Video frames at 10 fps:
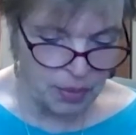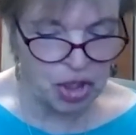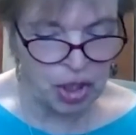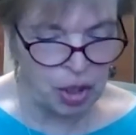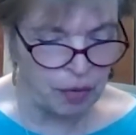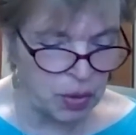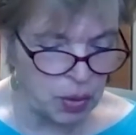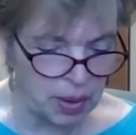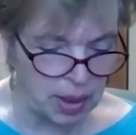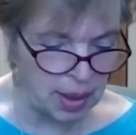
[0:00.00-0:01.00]
well, she couldn't
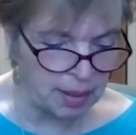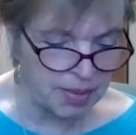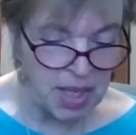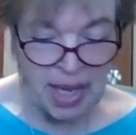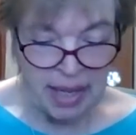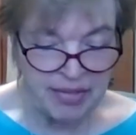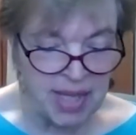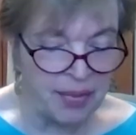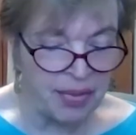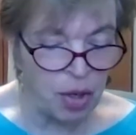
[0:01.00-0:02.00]
overcall in clubs. If mm-hmm.
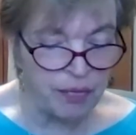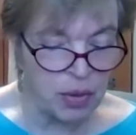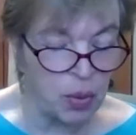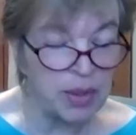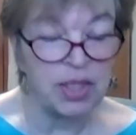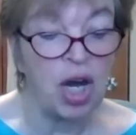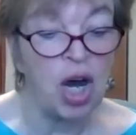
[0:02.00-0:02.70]
South had overcalled in